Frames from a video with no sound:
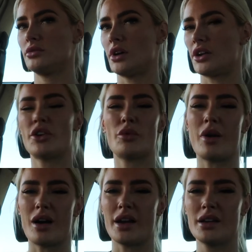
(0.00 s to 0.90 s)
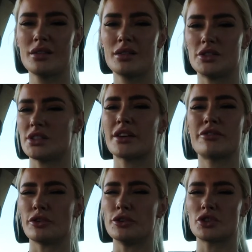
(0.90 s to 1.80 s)
I don't know why. Just like
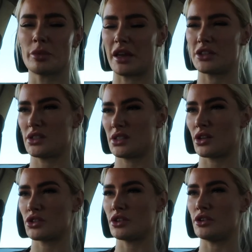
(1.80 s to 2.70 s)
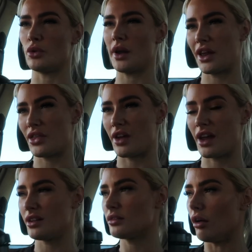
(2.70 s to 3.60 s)
food shopping. It's just such an annoying thing.